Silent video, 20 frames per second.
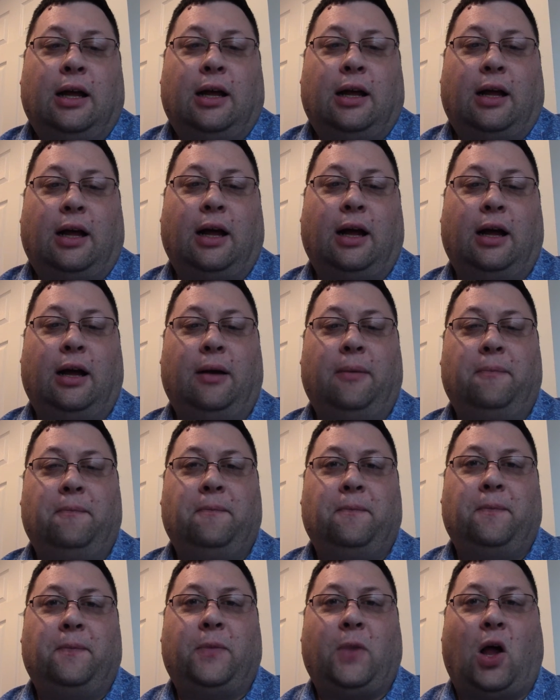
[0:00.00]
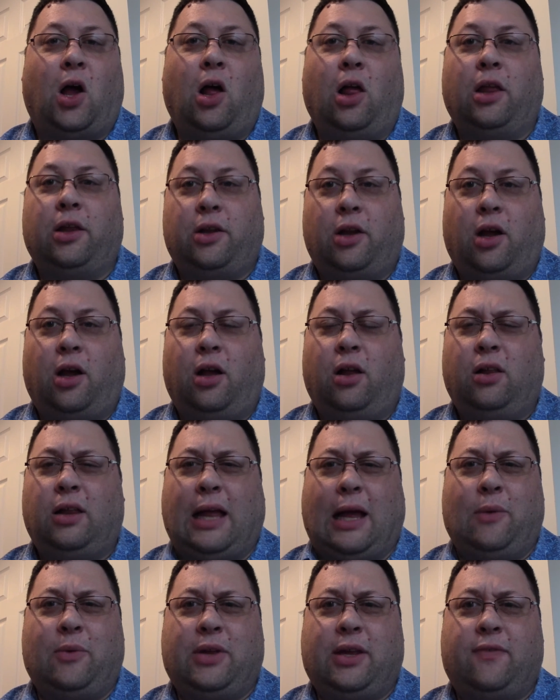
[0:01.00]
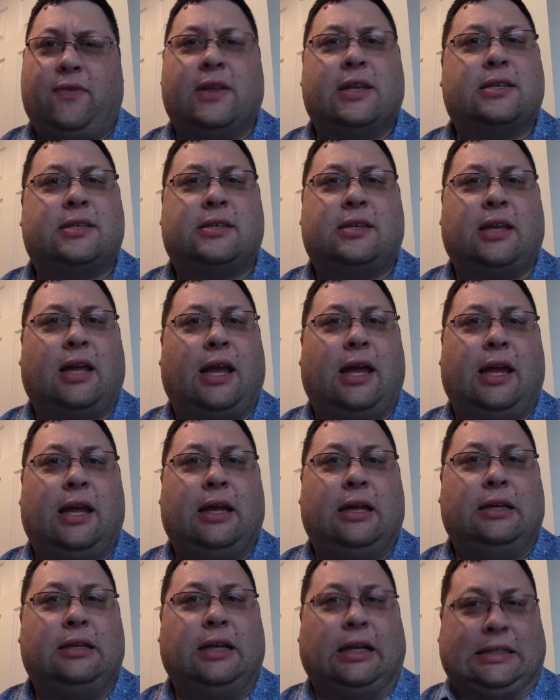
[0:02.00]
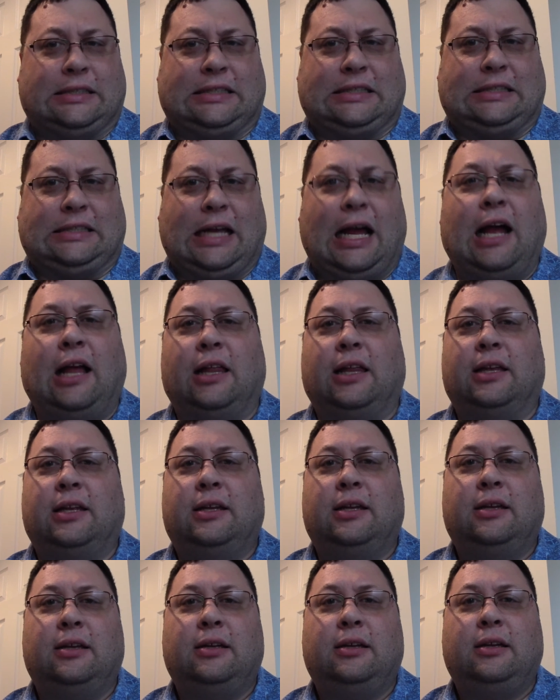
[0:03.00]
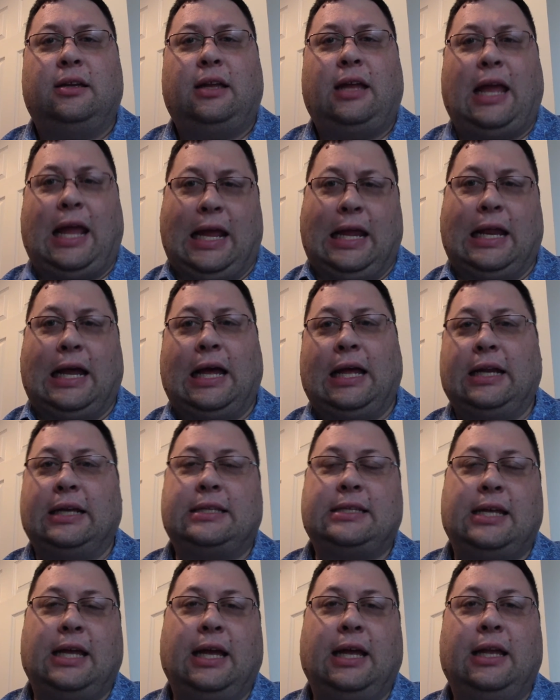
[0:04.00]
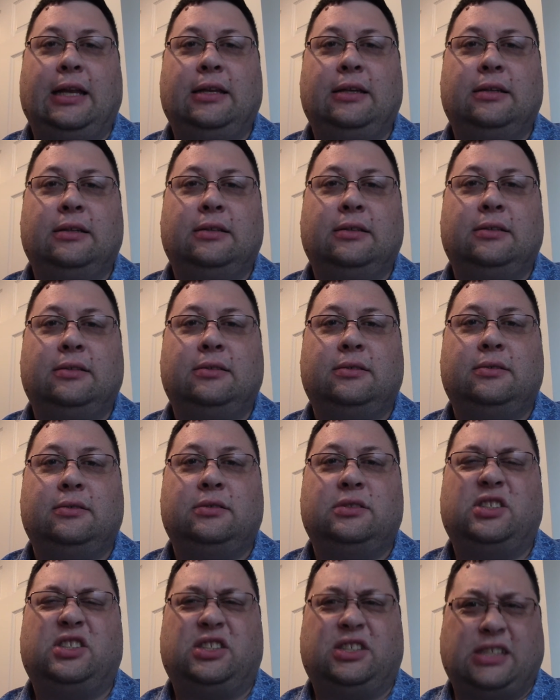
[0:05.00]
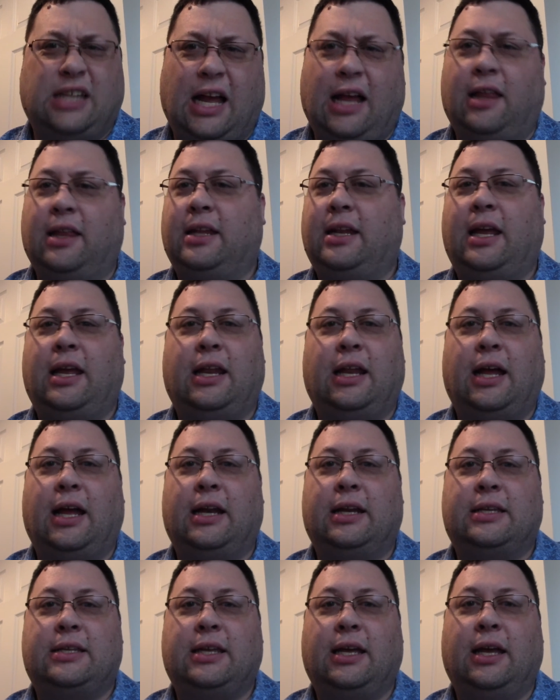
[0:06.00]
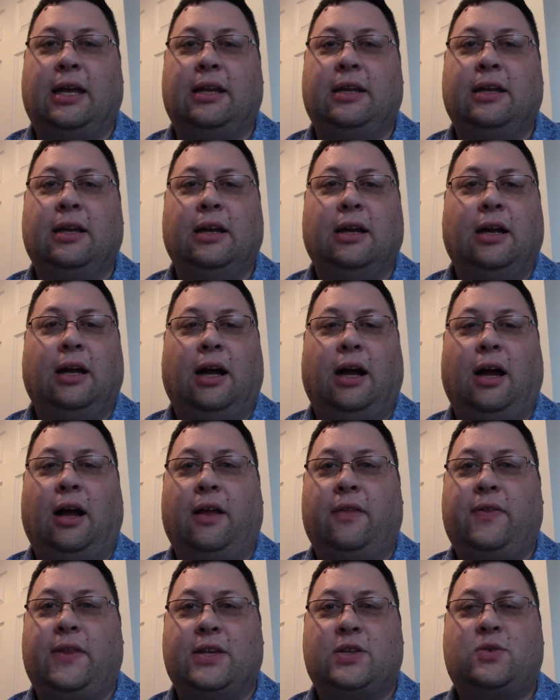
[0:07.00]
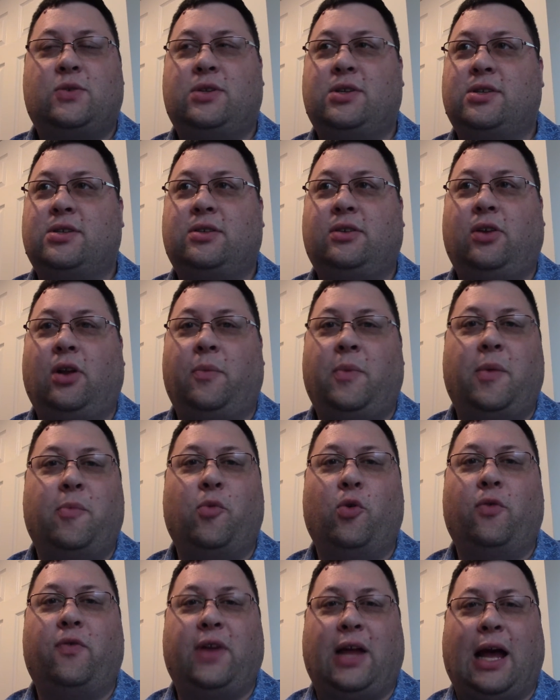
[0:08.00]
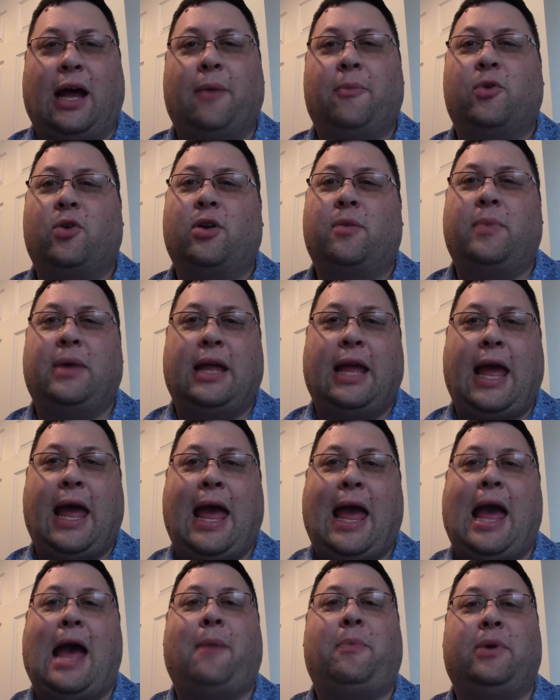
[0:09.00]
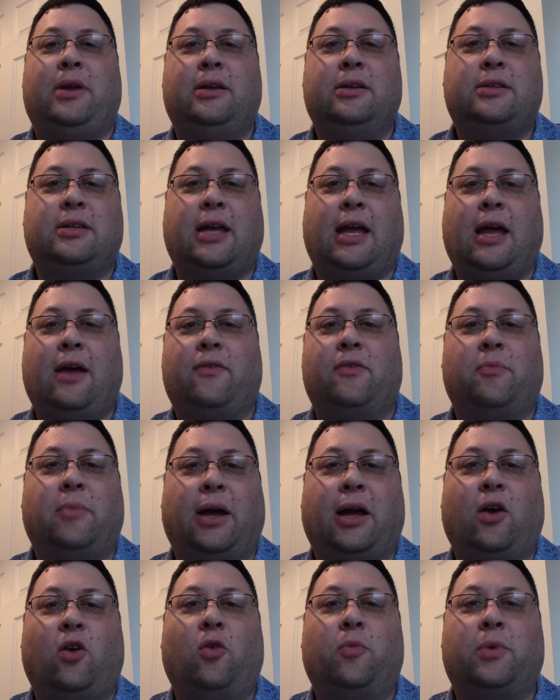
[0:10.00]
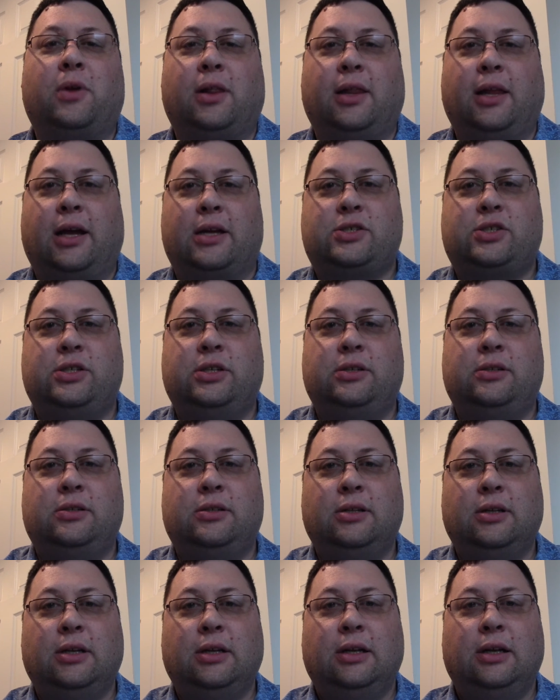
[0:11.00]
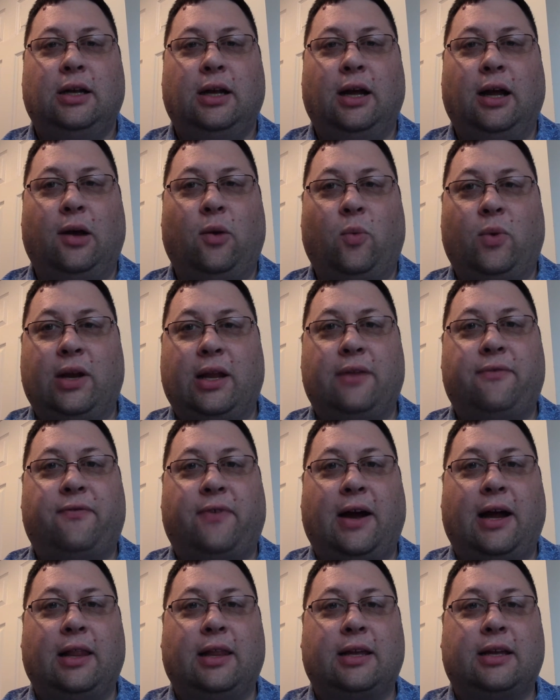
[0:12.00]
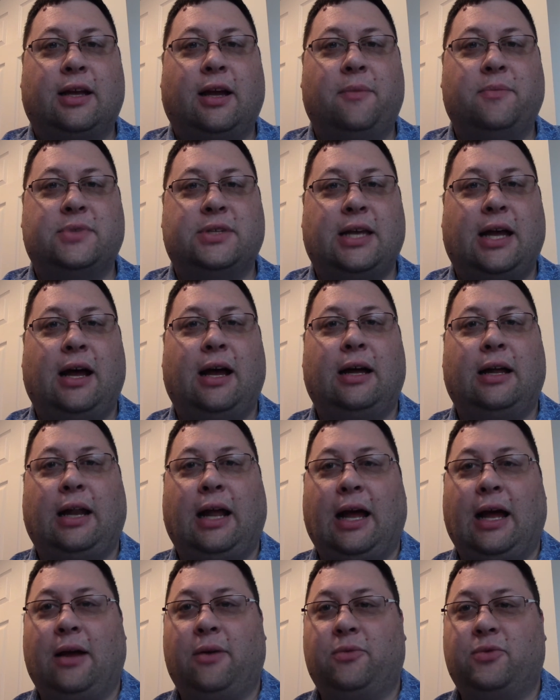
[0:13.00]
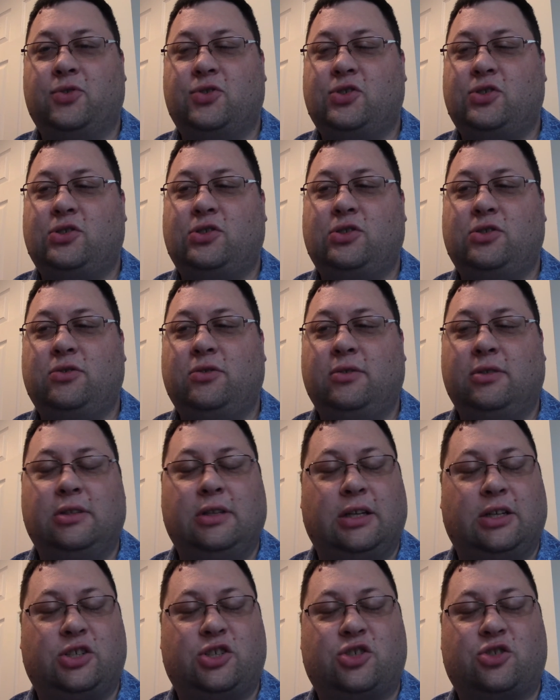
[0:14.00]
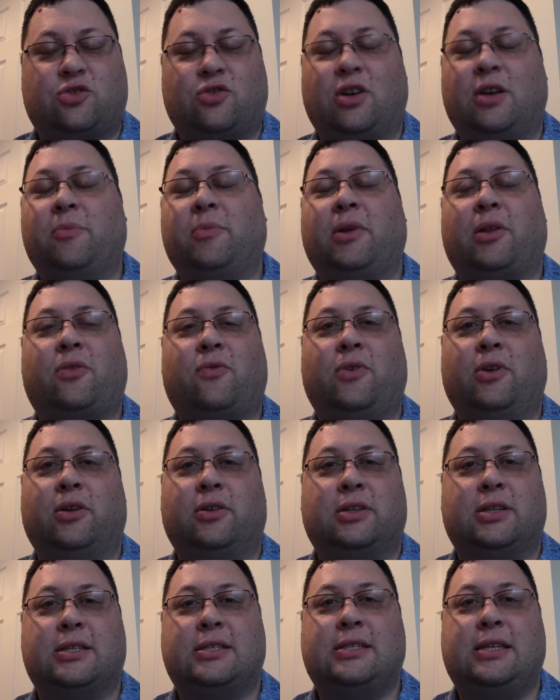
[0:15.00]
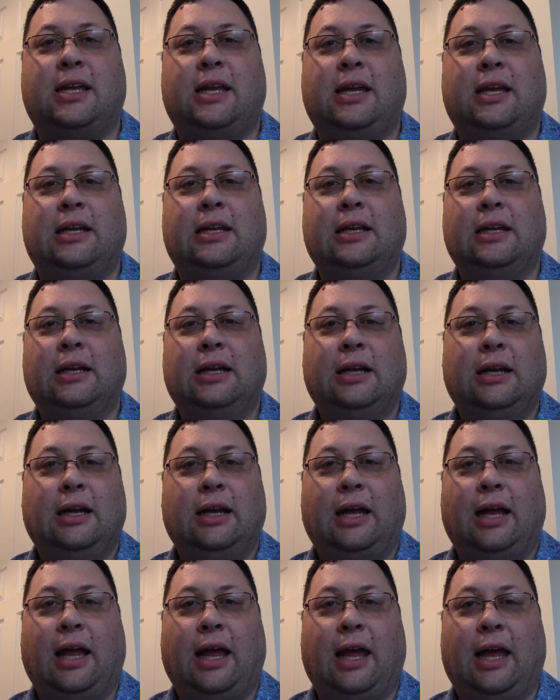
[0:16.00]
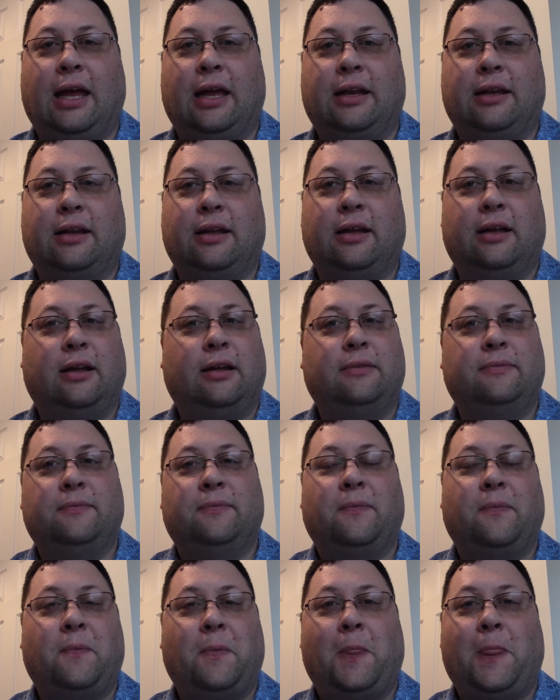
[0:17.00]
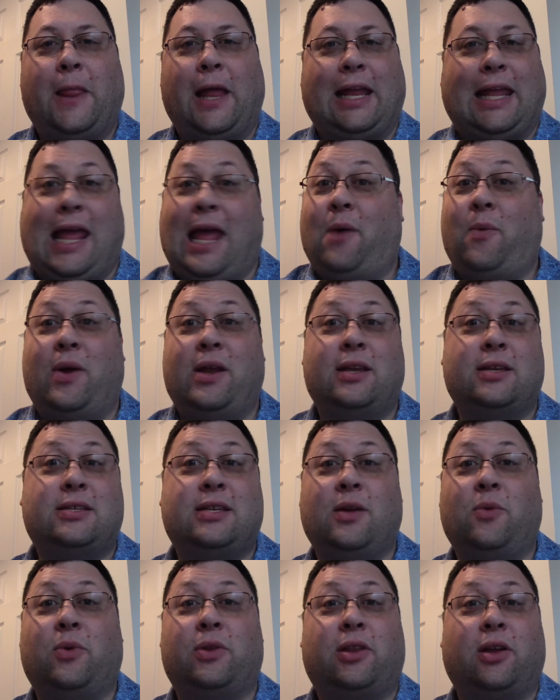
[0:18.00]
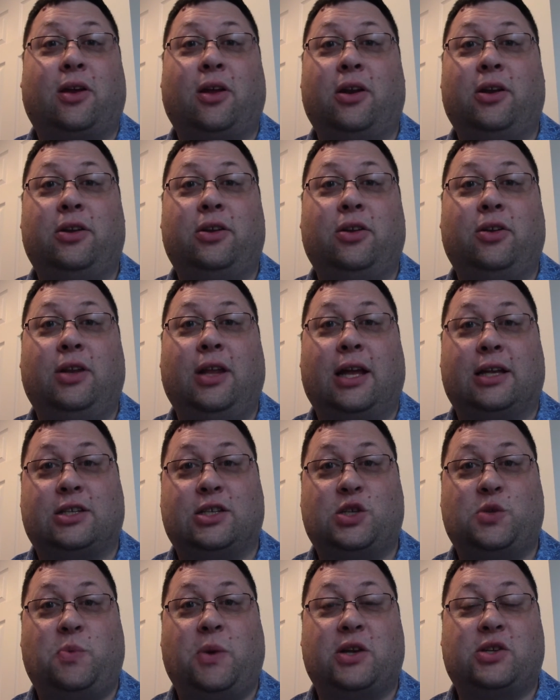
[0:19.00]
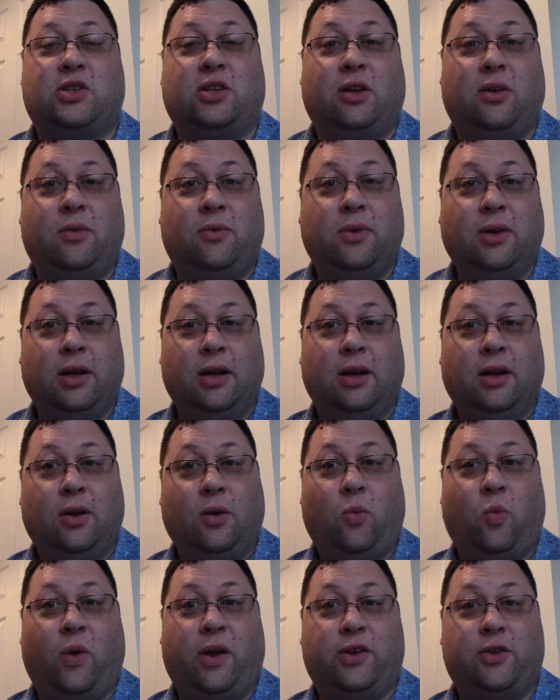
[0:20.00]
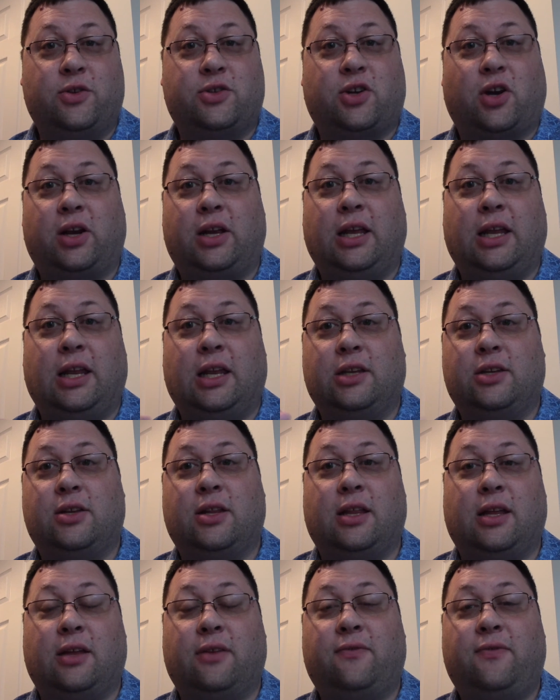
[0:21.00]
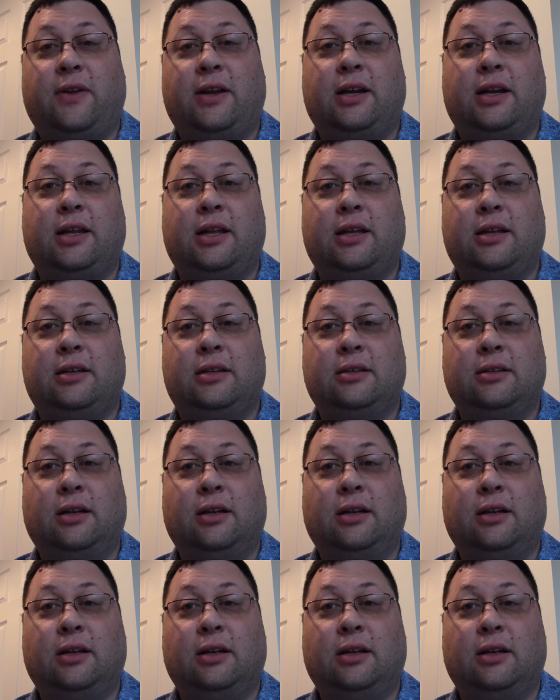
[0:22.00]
All in all, I would give this a solid 8 out of 10. Solid 8 out of 10. This is going to be a movie I'm going to be happy to have in my home collection when it finally comes out. I was extremely thrilled to see it, and can't wait to see what they're going to do next, especially when you start getting into the Infinity